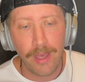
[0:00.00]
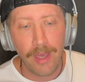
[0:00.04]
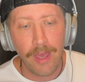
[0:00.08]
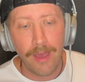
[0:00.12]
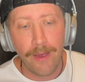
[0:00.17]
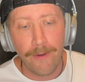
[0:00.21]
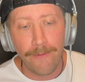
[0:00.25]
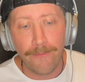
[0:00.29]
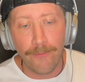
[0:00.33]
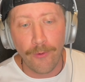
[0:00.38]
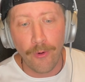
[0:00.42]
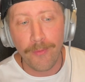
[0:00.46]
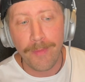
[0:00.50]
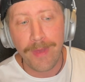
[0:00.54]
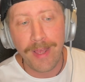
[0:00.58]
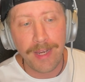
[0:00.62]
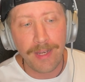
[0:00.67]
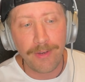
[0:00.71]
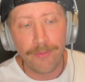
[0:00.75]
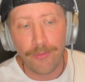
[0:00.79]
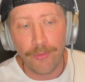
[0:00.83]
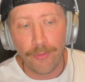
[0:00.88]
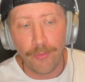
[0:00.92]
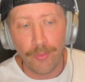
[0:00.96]

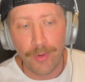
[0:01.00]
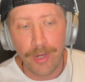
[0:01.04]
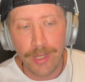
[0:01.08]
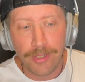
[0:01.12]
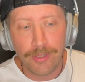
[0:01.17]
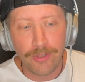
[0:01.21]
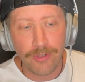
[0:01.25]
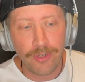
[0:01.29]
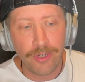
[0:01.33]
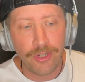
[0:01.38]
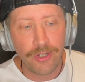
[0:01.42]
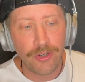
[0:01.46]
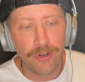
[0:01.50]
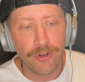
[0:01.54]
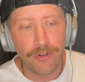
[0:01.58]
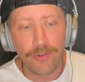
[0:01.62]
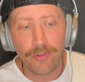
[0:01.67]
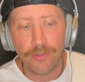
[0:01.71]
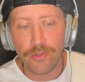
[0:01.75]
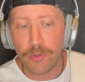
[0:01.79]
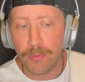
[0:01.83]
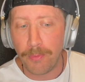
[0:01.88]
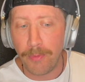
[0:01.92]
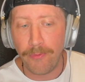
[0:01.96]
Formatting for research
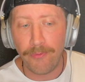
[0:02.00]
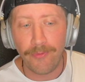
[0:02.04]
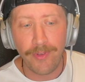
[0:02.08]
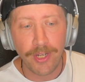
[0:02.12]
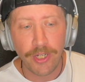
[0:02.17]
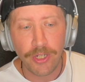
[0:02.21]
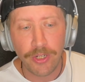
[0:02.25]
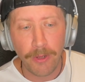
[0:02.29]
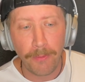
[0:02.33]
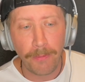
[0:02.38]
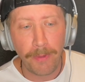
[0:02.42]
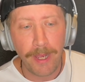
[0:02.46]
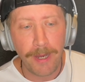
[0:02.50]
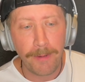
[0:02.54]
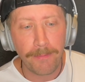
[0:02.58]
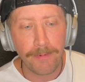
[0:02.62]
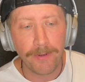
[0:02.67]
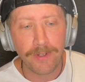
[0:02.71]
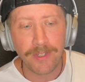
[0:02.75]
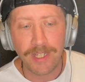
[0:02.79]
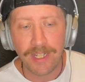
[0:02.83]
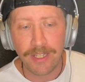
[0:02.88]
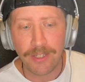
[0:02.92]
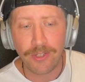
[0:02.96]
journals or professional
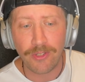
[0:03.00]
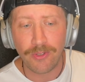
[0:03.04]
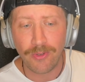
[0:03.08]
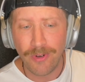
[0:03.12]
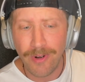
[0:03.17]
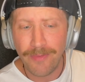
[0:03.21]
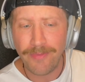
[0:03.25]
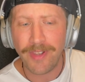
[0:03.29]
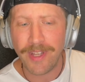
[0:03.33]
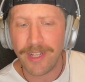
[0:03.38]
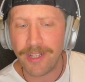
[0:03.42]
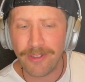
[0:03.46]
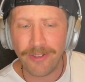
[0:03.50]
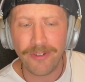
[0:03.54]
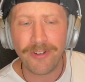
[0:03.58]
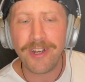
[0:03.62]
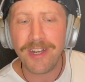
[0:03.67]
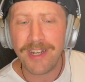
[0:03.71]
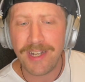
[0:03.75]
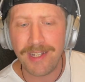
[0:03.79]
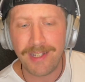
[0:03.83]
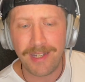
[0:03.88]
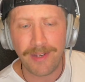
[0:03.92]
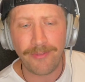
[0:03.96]
papers is sort of like
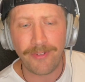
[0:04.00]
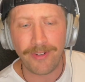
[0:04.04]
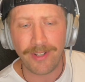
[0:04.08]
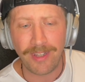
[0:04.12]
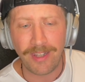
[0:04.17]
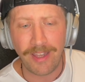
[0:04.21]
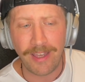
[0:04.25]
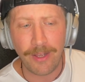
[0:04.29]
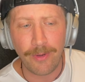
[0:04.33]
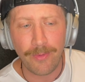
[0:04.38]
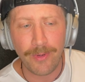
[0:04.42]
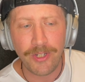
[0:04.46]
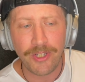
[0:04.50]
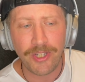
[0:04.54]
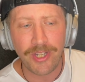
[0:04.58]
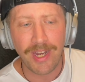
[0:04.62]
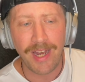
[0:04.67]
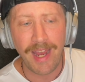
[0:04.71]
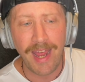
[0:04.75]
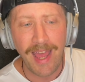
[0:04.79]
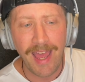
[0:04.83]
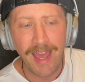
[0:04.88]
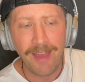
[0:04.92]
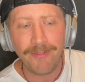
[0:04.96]
learning a different language,
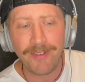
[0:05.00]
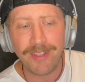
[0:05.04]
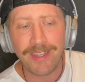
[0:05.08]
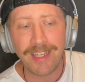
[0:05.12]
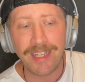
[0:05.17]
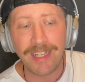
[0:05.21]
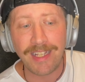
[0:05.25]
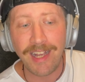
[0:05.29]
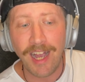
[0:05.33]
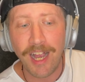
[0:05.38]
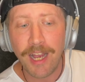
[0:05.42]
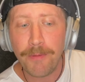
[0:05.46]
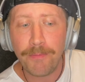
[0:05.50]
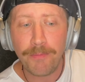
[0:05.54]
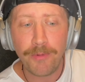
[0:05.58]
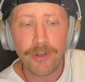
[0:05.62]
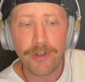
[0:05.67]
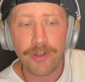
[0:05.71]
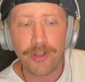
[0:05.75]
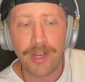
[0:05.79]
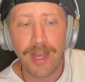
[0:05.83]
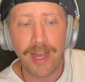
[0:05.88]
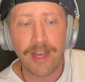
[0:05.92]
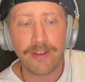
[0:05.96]
and having the
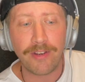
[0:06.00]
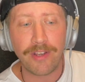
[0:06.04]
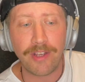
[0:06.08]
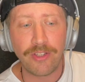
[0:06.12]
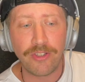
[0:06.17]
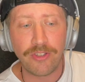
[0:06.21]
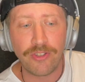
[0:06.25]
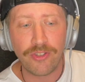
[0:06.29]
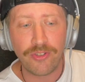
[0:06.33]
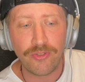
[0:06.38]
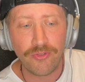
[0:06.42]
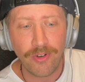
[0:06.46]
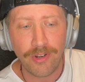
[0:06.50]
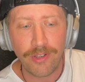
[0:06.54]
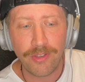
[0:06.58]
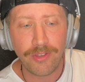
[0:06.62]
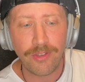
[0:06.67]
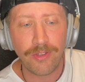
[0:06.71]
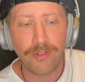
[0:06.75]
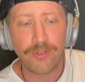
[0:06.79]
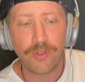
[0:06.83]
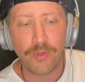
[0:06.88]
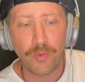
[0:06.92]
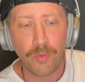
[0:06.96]
guidebook on how to construct
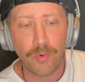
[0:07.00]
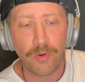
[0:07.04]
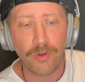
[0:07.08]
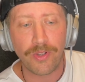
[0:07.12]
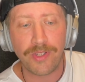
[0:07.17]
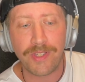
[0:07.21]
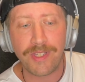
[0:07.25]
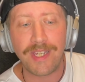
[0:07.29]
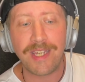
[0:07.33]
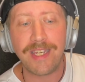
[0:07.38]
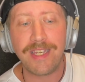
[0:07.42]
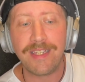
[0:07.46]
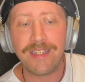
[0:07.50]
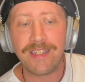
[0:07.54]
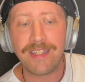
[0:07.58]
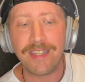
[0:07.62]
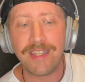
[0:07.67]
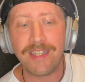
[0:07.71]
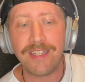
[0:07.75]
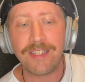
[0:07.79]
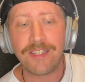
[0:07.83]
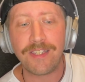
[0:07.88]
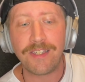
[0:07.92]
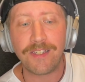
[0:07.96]
those works is
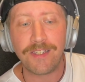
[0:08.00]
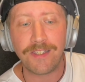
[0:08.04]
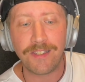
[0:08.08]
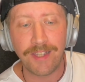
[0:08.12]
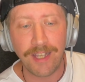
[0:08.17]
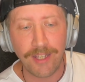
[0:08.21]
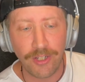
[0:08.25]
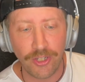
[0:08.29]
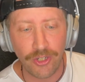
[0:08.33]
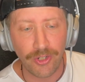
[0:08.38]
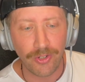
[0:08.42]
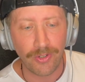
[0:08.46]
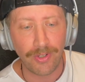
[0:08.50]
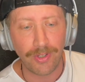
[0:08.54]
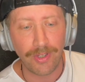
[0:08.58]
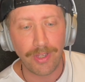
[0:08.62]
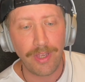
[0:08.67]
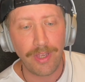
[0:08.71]
essential.